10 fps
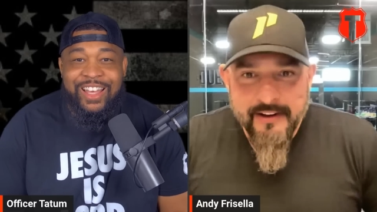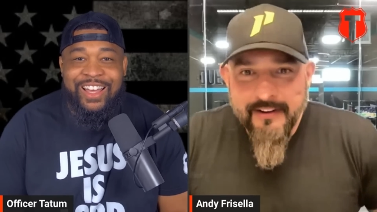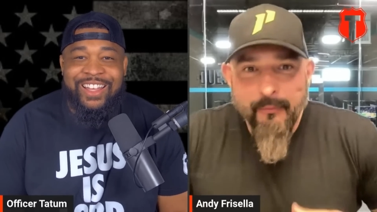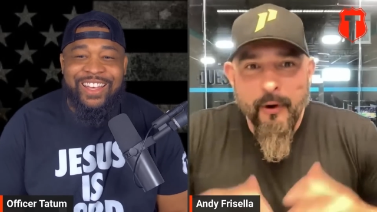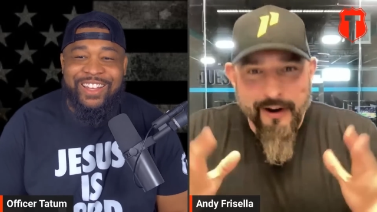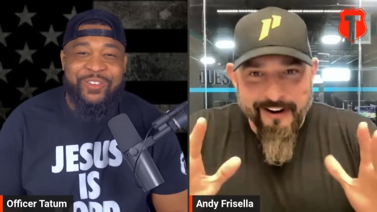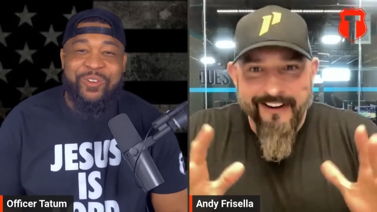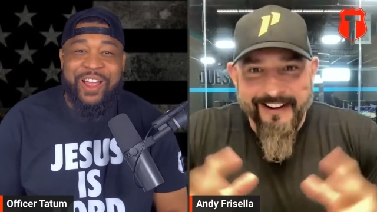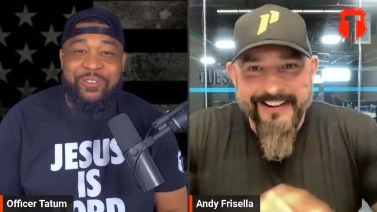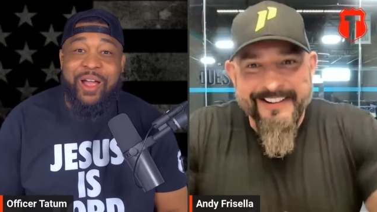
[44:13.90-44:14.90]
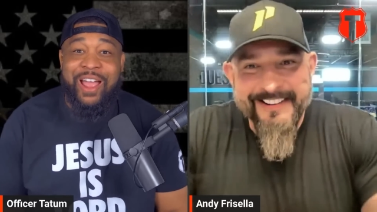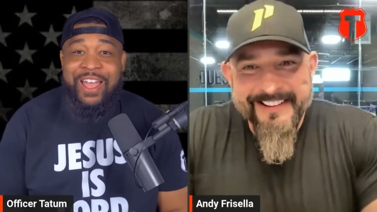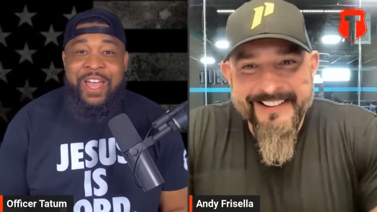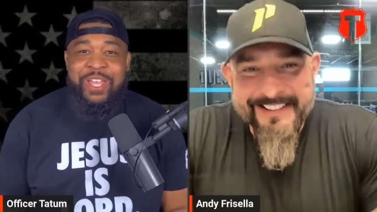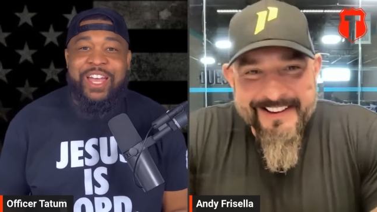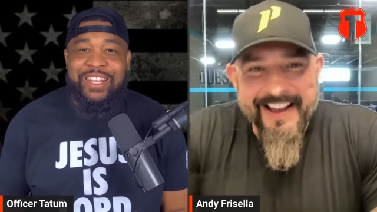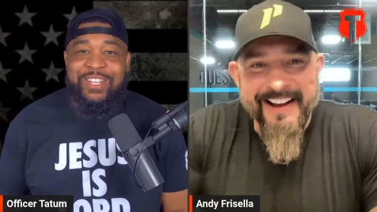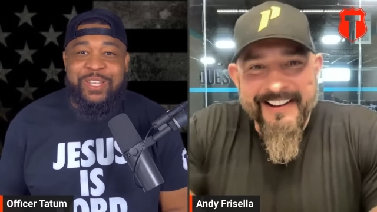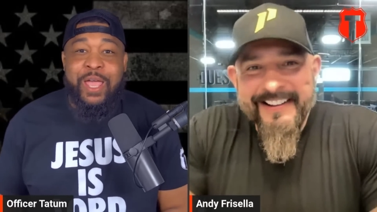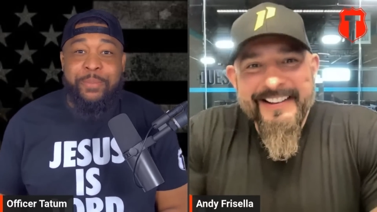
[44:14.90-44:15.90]
Speaker 1: Yeah, yeah, yeah right, right. Yeah, yeah,
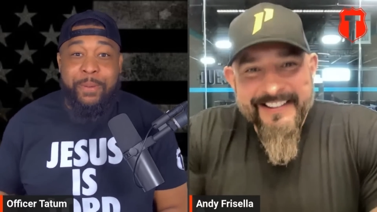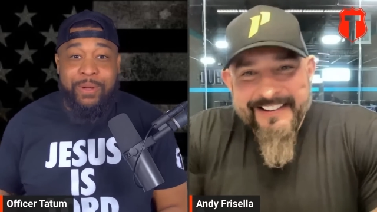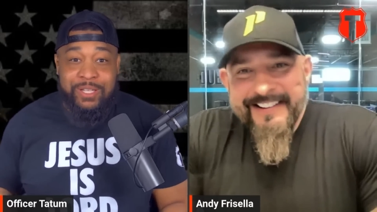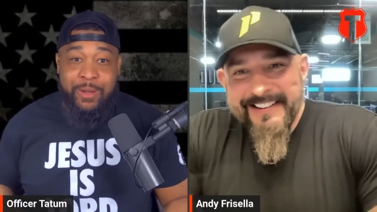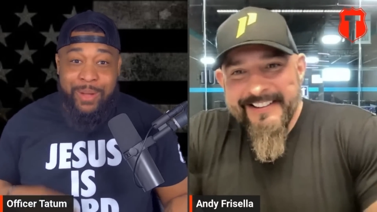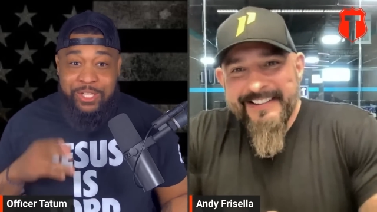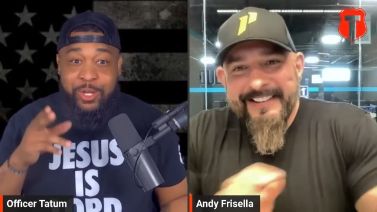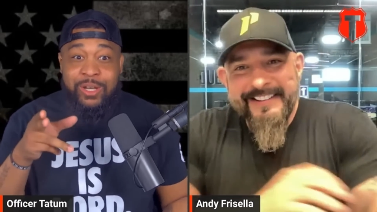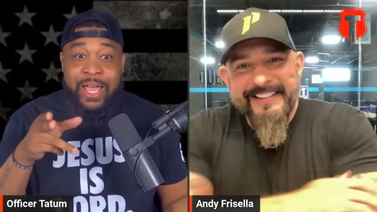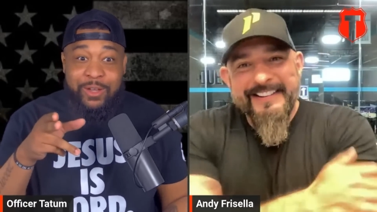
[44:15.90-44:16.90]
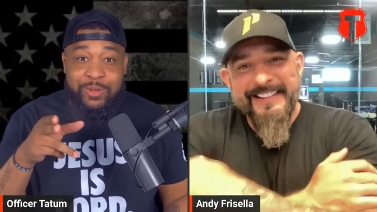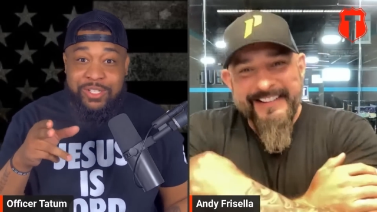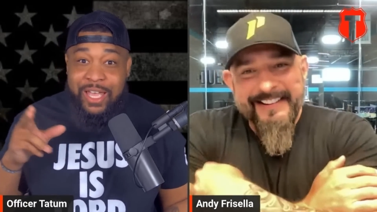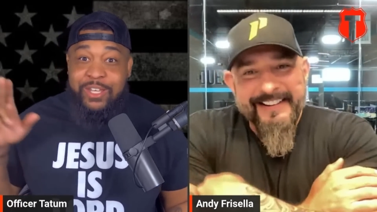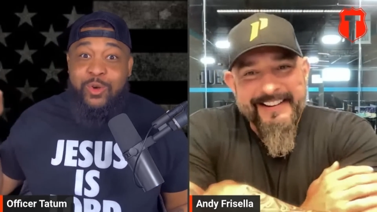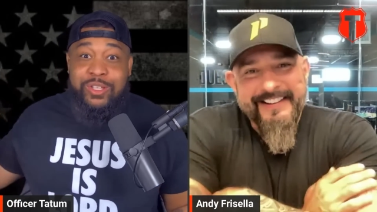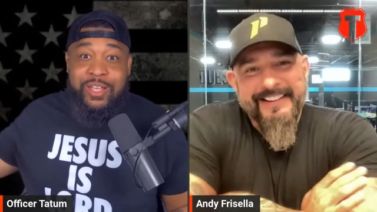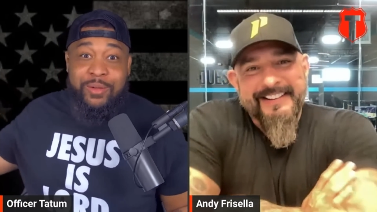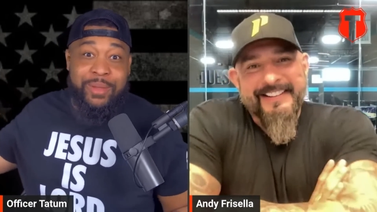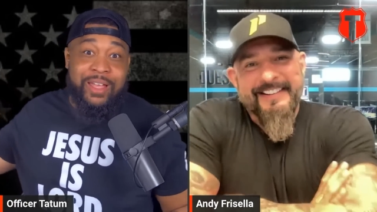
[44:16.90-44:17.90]
the same people talking about your language, they doing
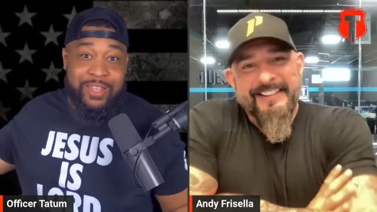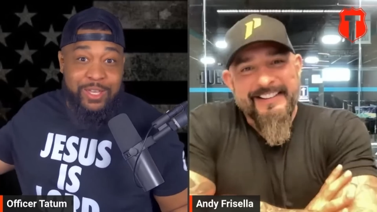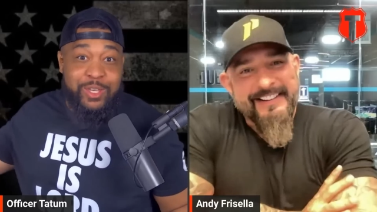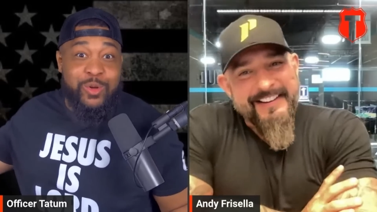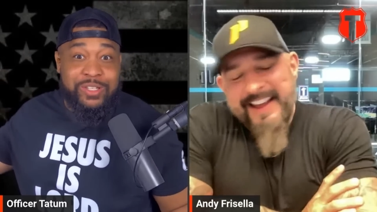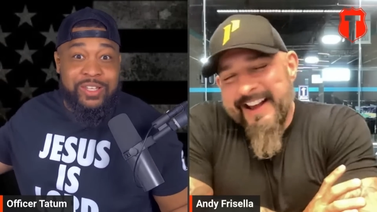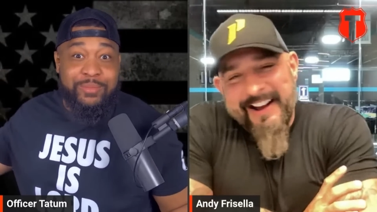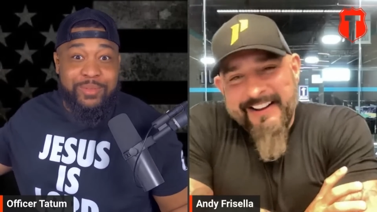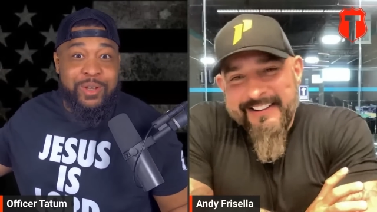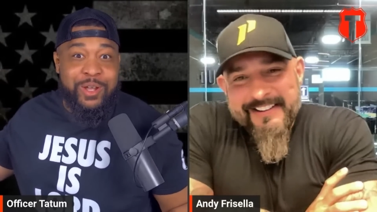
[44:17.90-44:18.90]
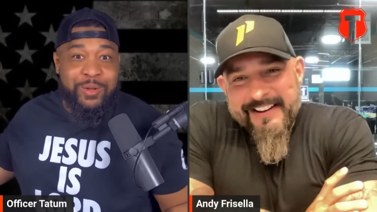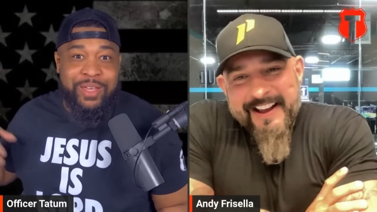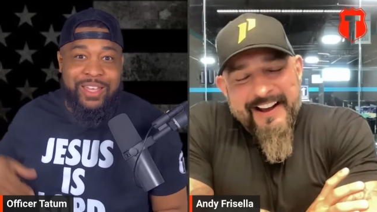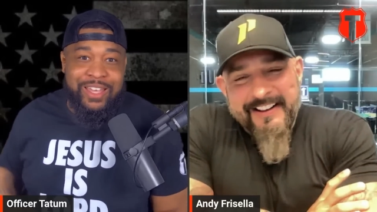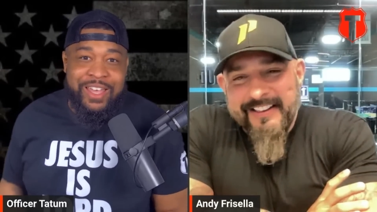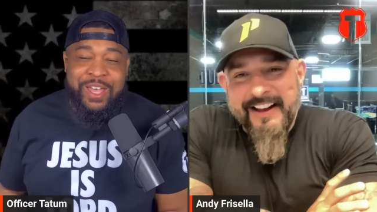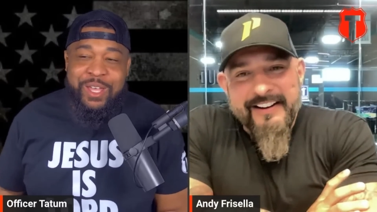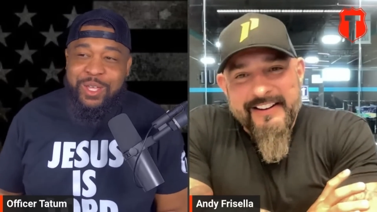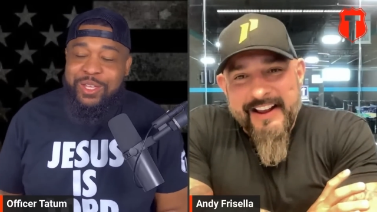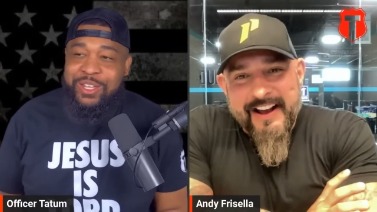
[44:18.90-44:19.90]
something, they doing yeah, something. You know what I mean?
Speaker 2: Like,
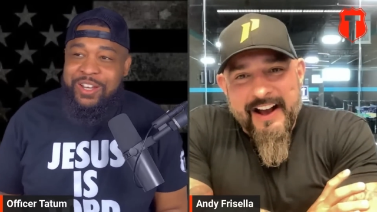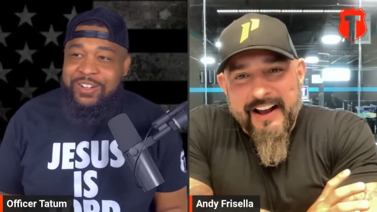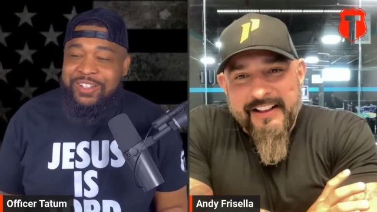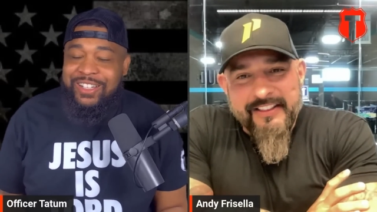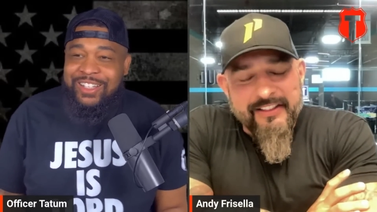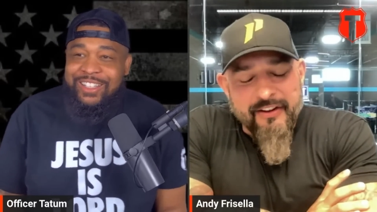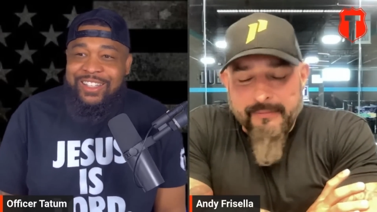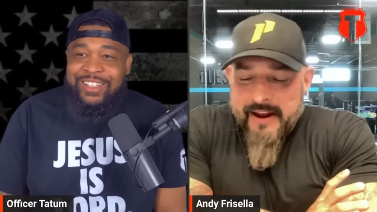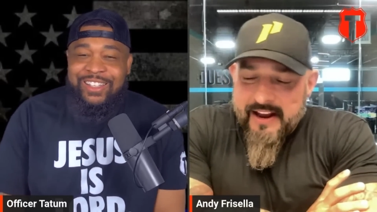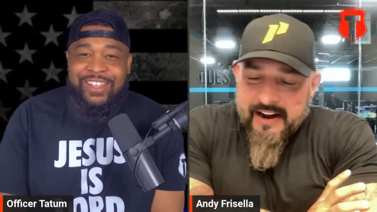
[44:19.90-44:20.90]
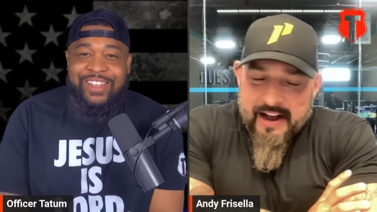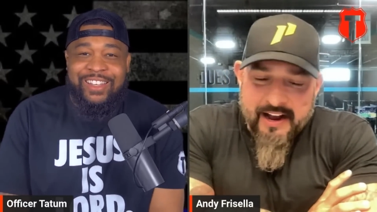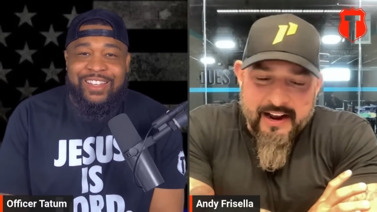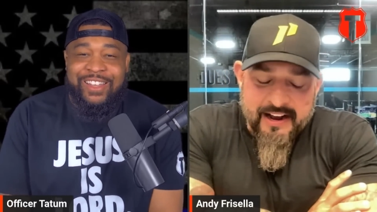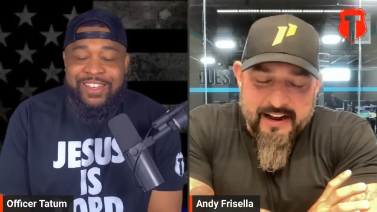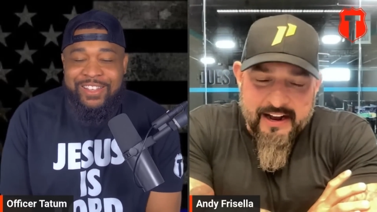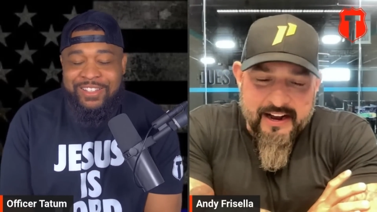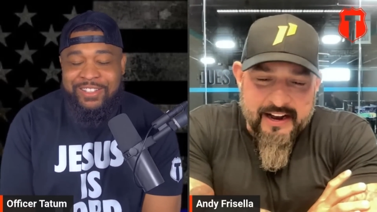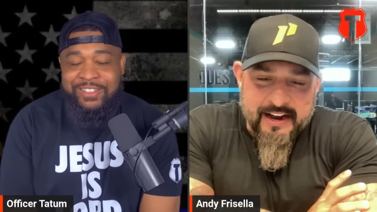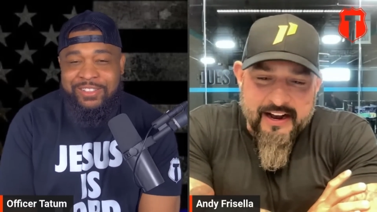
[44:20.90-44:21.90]
yeah, you know. I, look, man, I
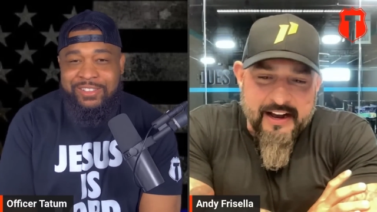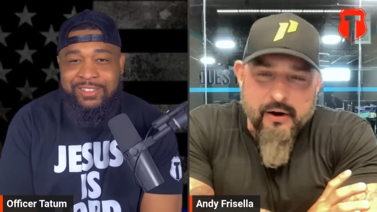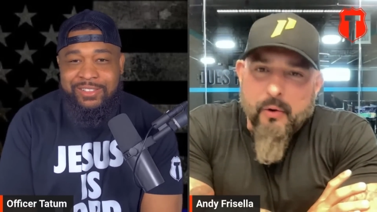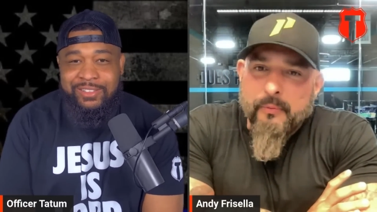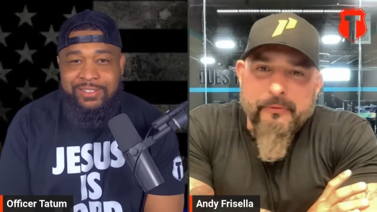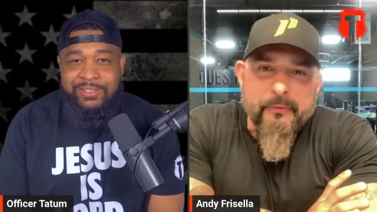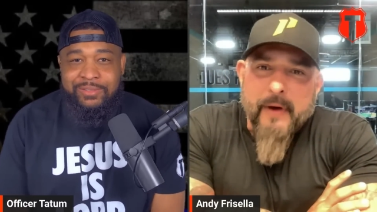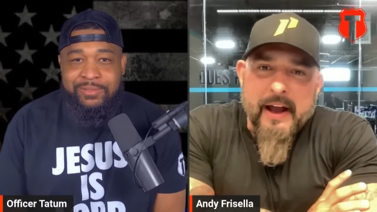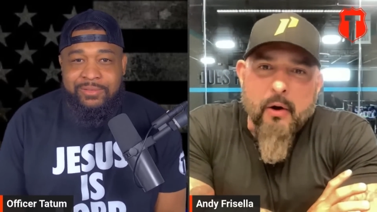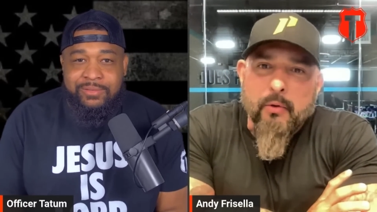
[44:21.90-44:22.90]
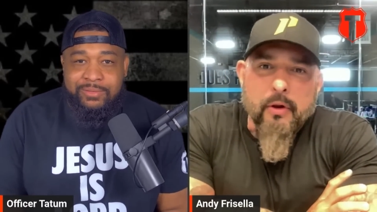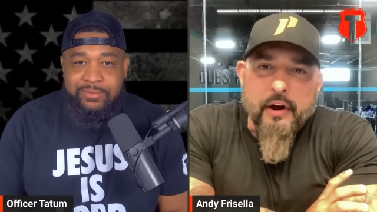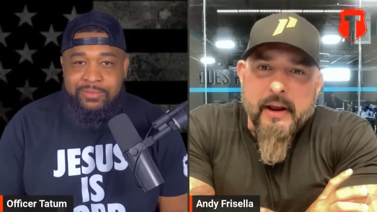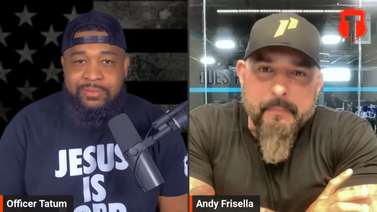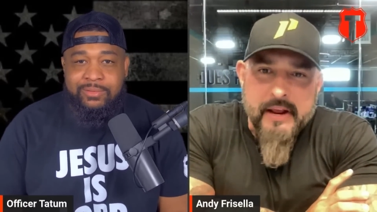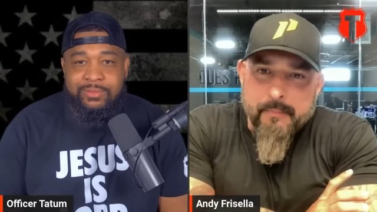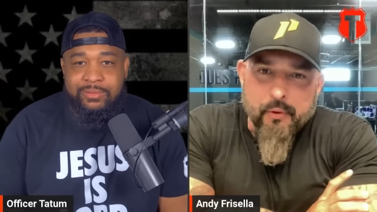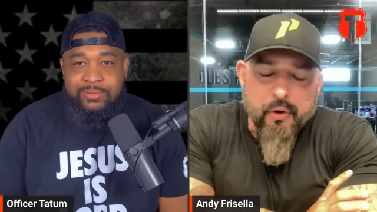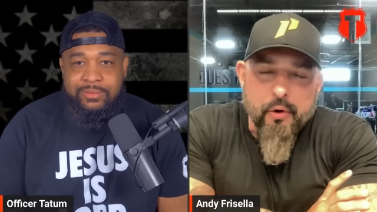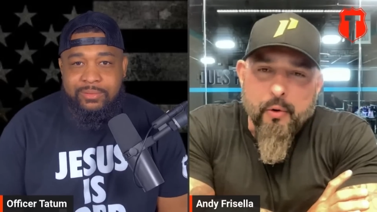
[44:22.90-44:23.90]
I don't I don't look at
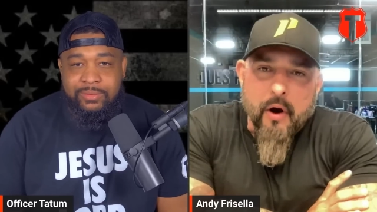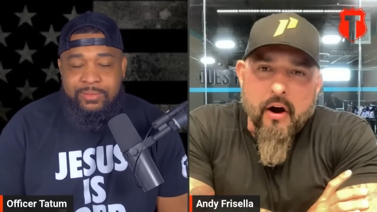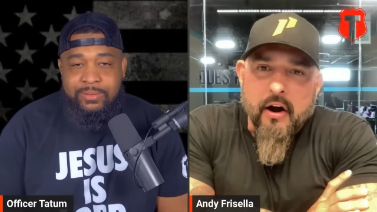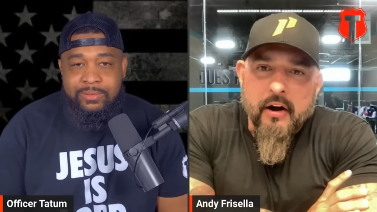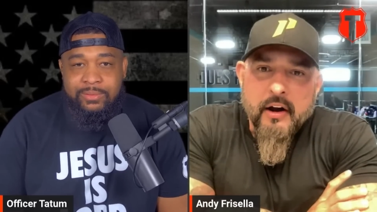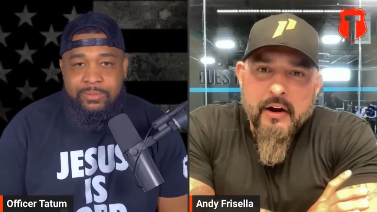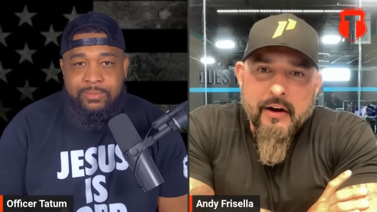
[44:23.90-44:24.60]
people who are